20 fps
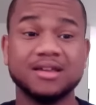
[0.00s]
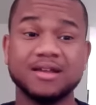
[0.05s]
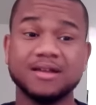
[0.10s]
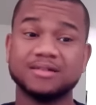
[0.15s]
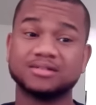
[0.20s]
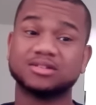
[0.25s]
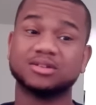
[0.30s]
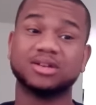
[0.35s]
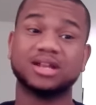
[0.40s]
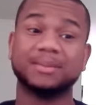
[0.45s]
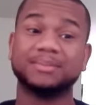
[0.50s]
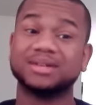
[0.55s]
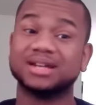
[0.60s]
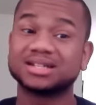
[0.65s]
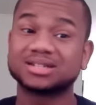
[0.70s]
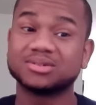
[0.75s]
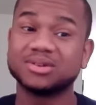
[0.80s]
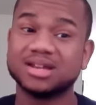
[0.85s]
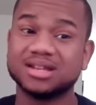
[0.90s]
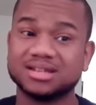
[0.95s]
So let's
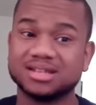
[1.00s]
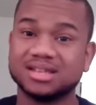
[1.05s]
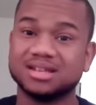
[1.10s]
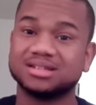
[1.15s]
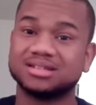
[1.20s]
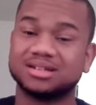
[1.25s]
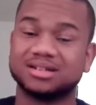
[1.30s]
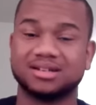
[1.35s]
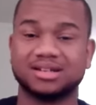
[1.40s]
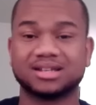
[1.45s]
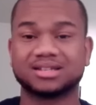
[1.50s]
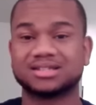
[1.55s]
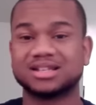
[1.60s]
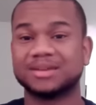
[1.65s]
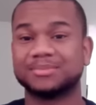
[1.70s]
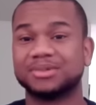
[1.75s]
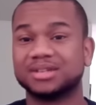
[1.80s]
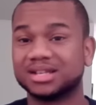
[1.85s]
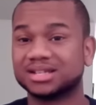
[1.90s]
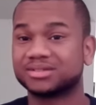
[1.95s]
go ahead and get into the next
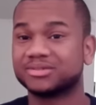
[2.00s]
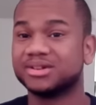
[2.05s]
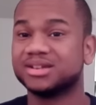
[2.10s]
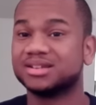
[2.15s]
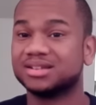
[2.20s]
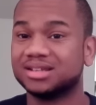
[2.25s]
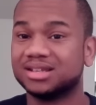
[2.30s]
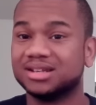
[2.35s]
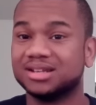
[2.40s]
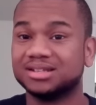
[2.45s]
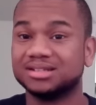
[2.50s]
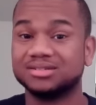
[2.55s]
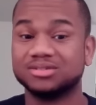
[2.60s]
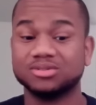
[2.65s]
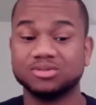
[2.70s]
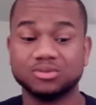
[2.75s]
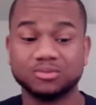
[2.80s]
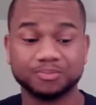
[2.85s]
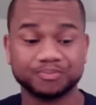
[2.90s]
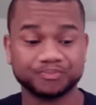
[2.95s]
topic. Let's go ahead and get into